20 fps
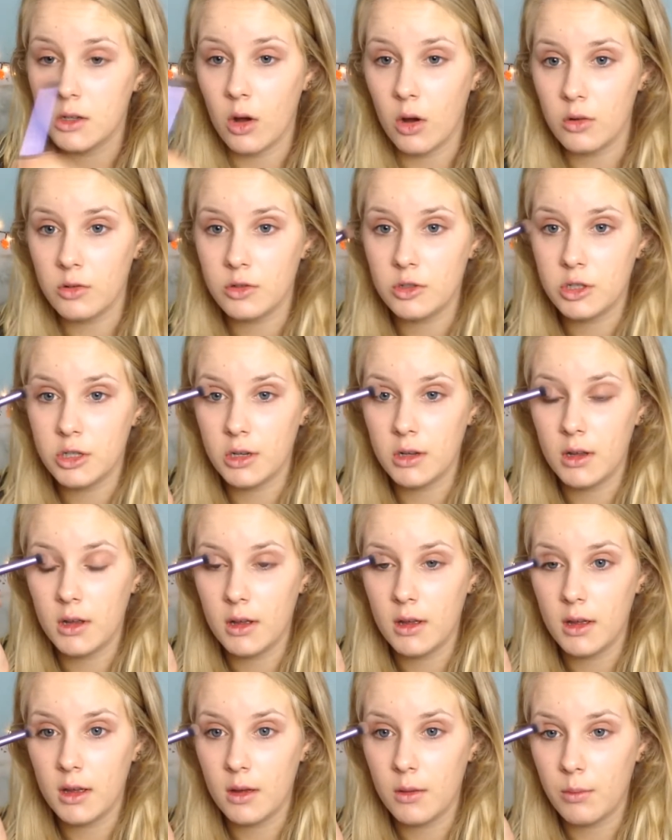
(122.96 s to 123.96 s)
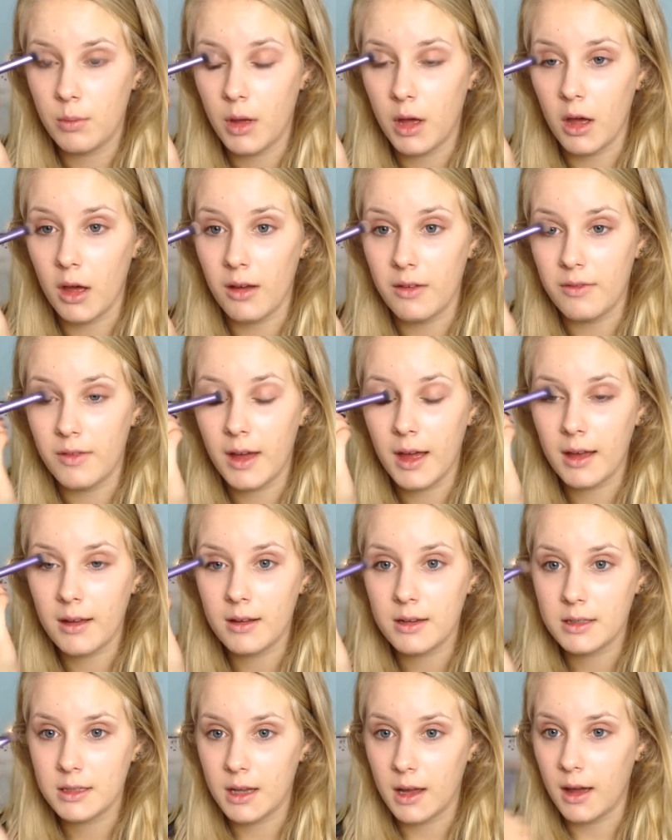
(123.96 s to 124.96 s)
not
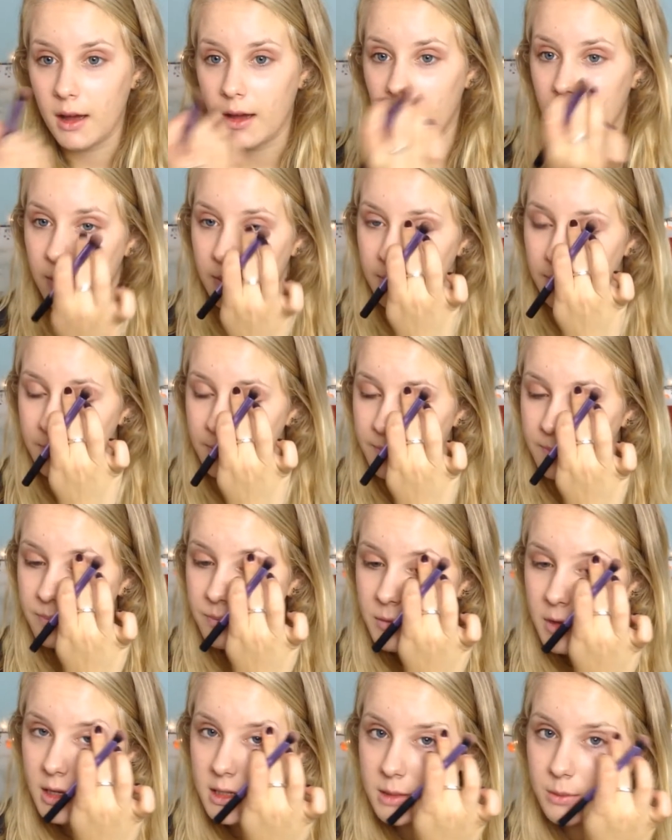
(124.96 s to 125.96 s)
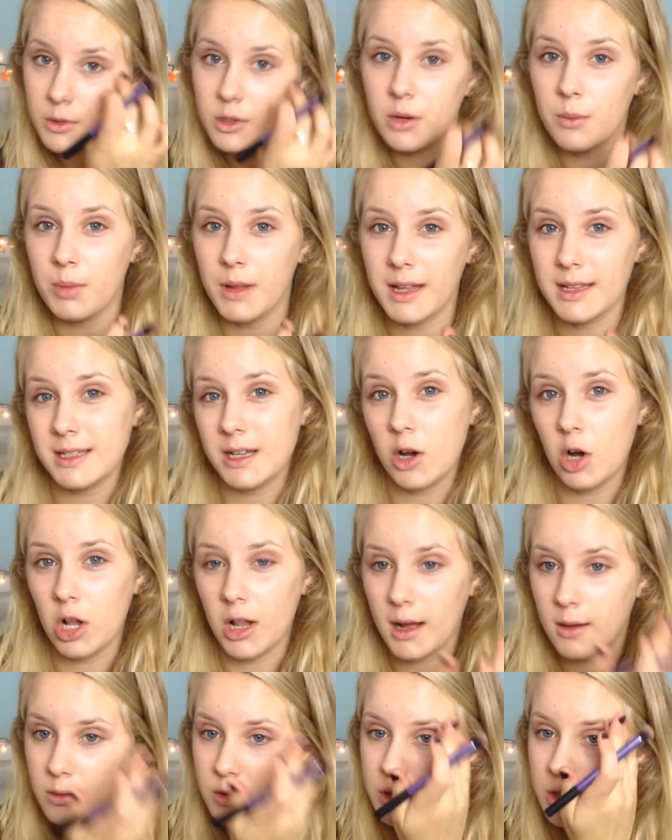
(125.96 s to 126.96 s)
perfect because I'm going to blend it all
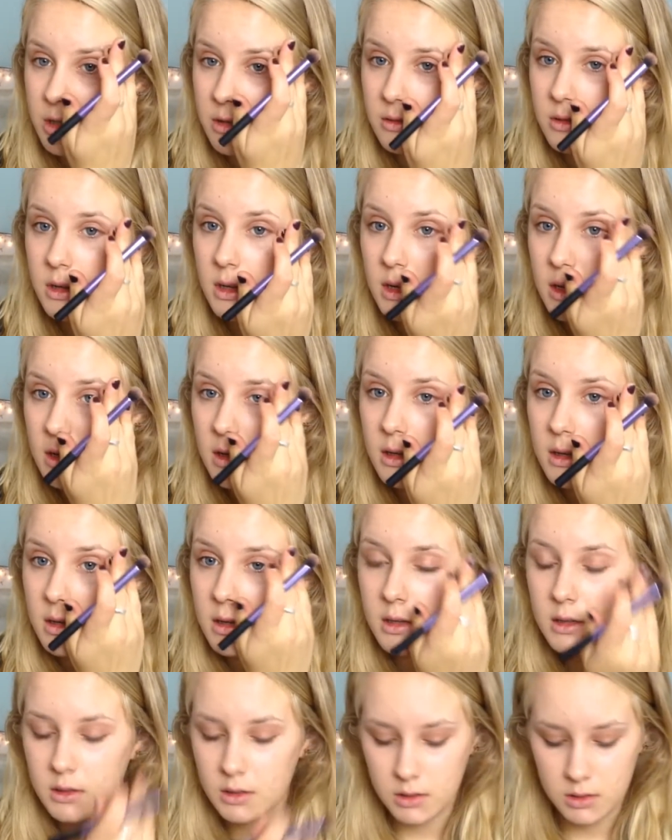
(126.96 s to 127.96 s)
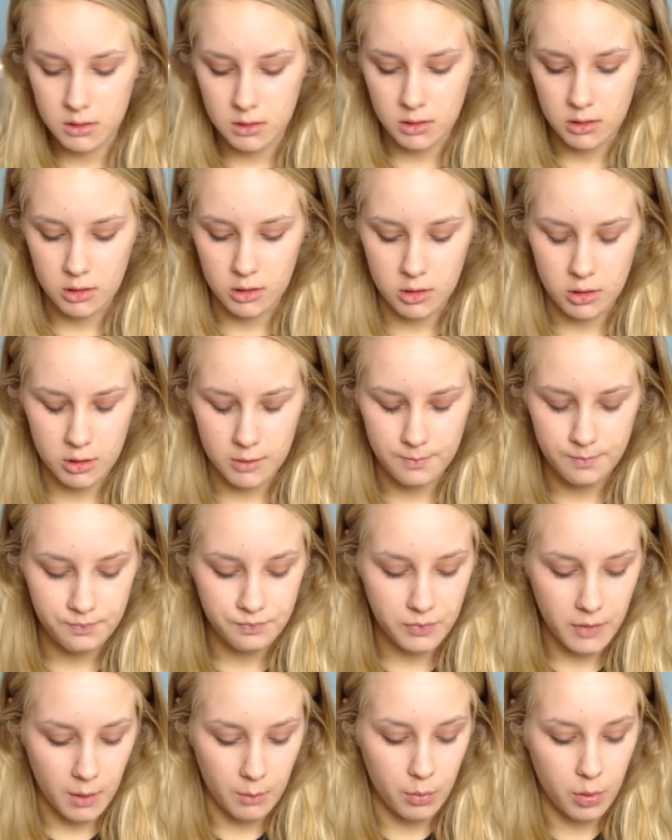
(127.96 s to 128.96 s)
out soon. So
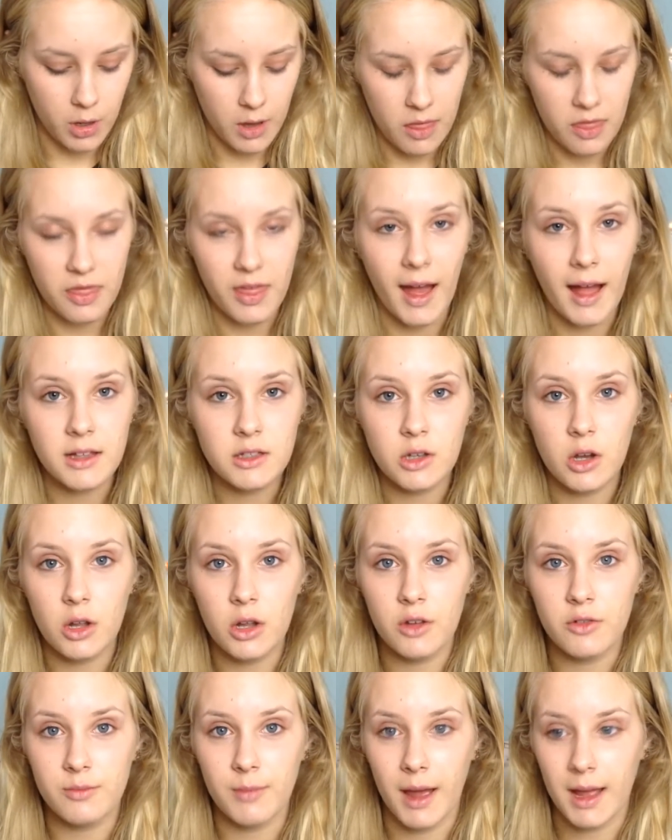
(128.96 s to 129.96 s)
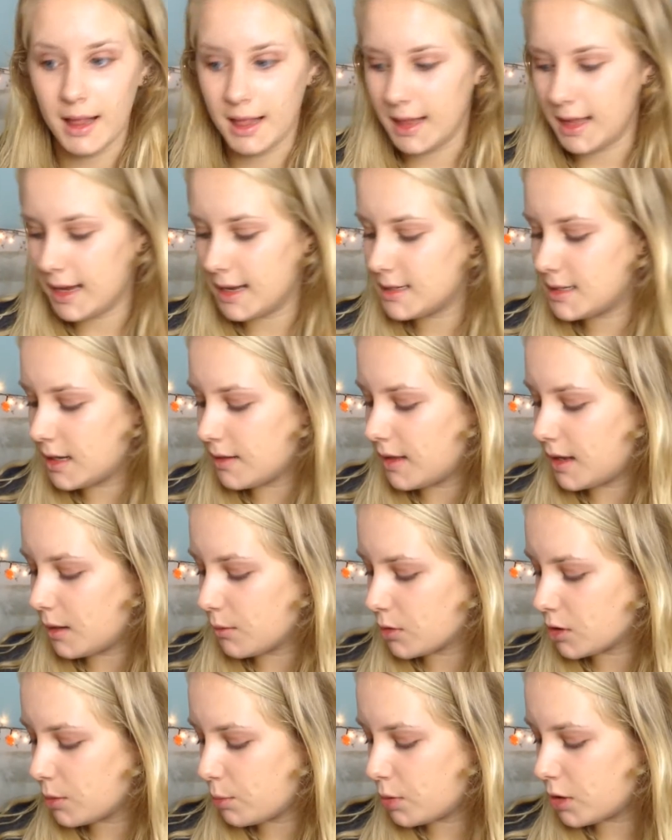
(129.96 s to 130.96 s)
I'm putting that all over my lid, and then
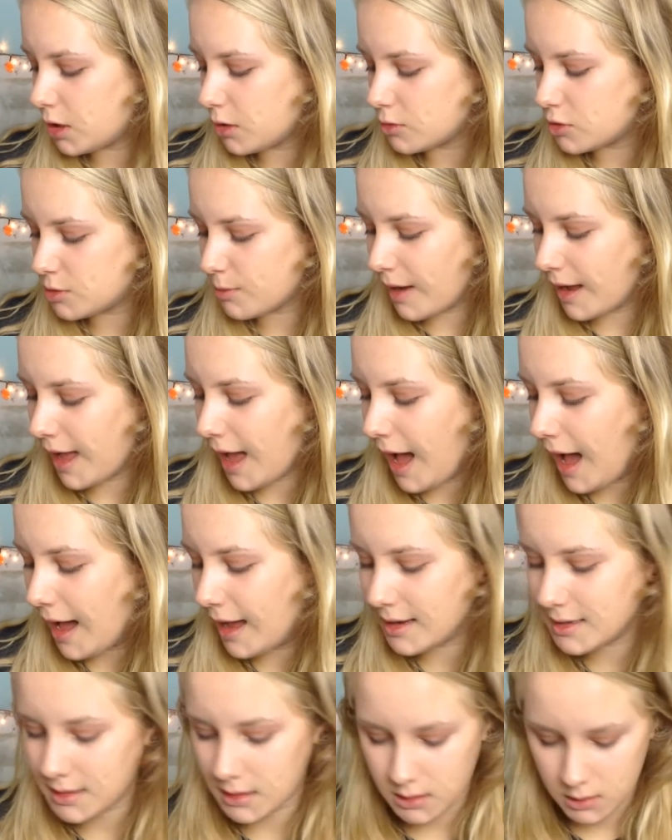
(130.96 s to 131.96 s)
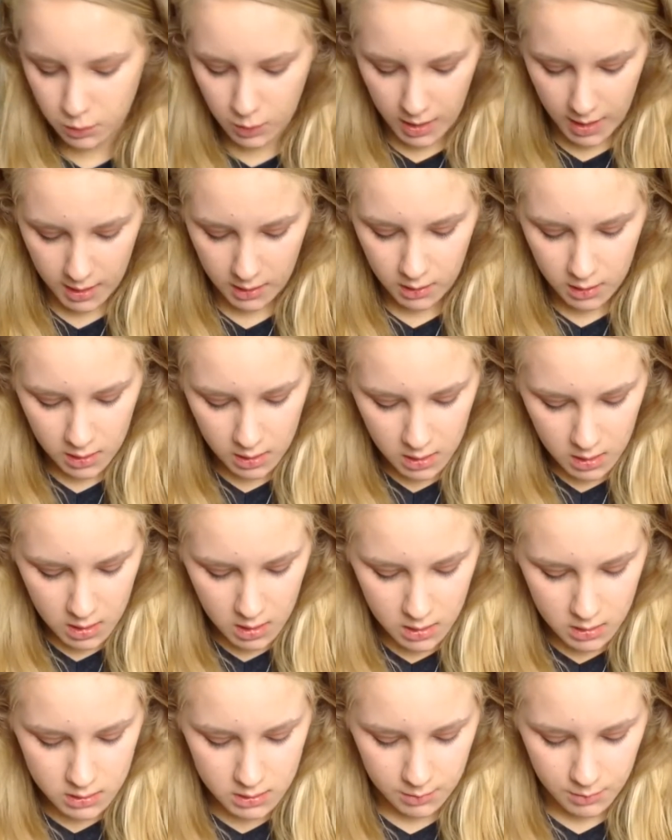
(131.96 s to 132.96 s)
I'm going to put it under my eyes as well.
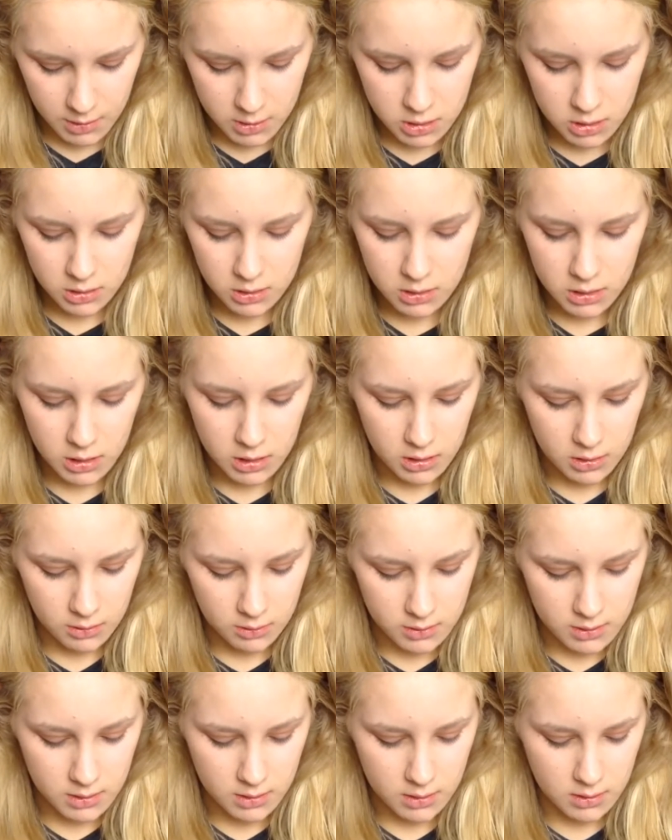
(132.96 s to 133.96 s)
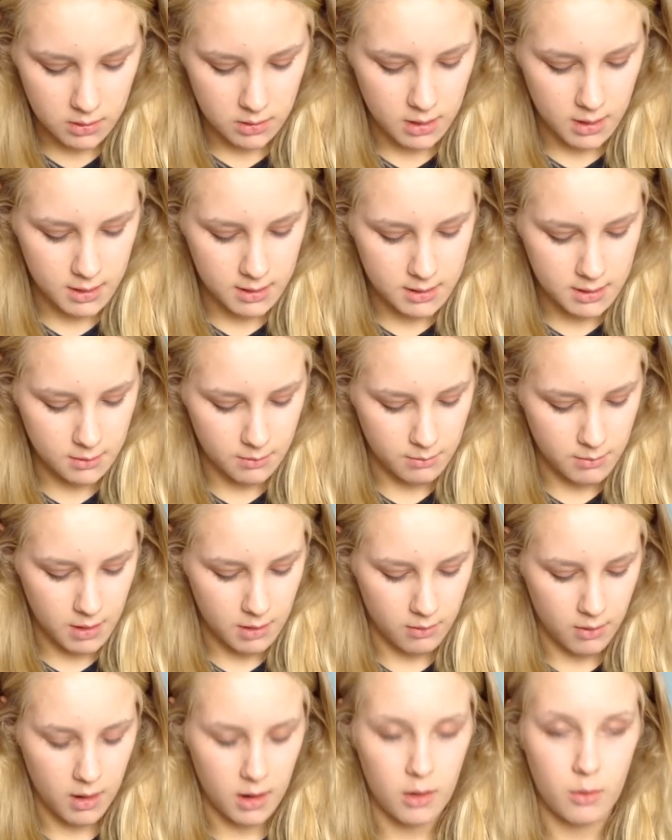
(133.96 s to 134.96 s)
So I'm actually going to use this
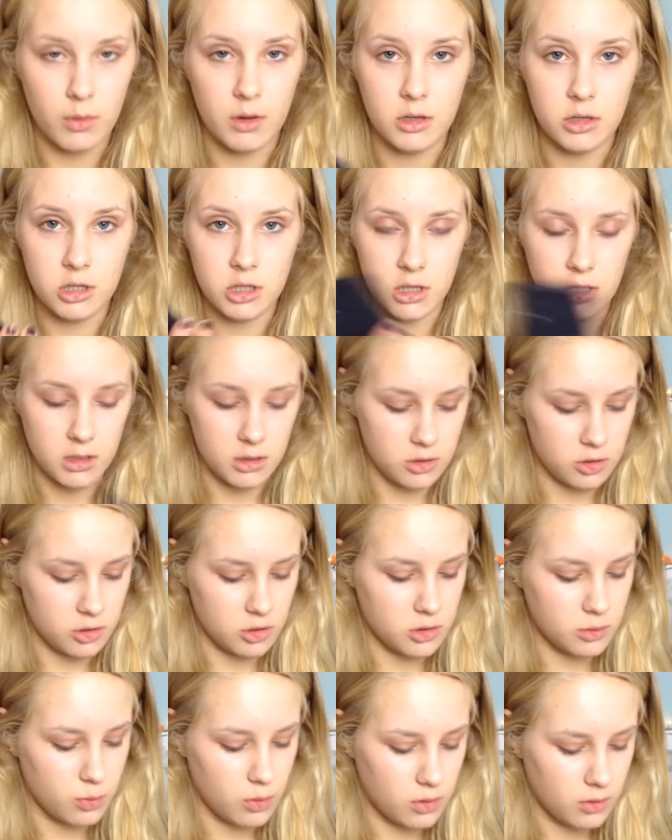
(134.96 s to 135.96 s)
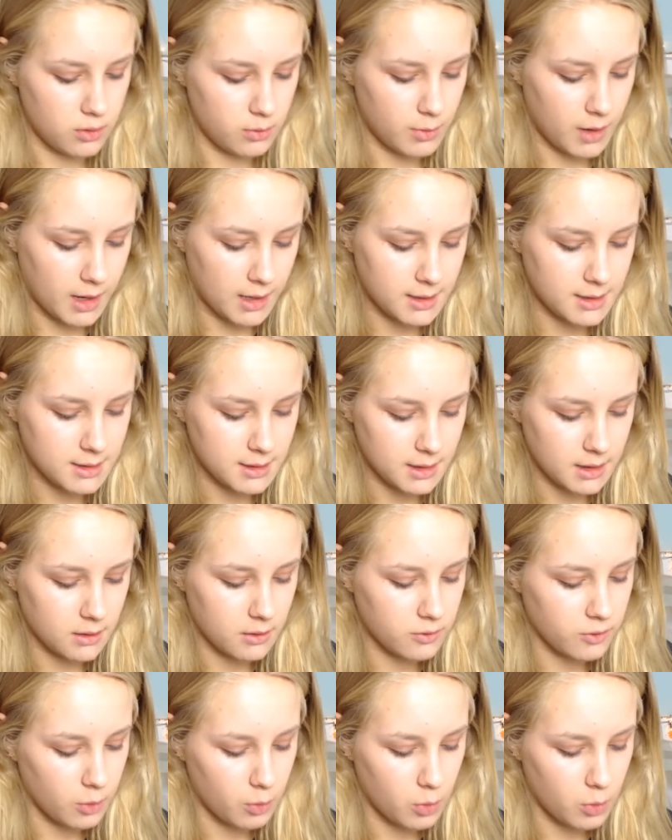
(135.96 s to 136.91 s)
mirror, which is just from one of my Sleek